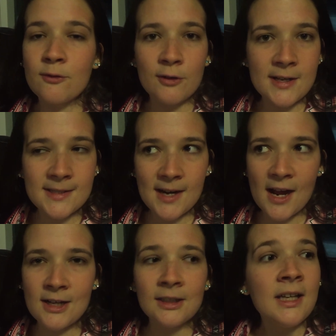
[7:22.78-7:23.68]

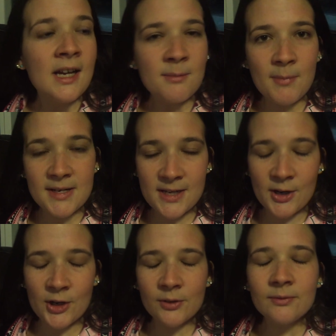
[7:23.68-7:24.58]
Freestyle, my
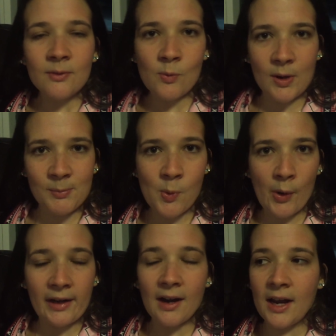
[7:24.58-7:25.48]
dinner, one point.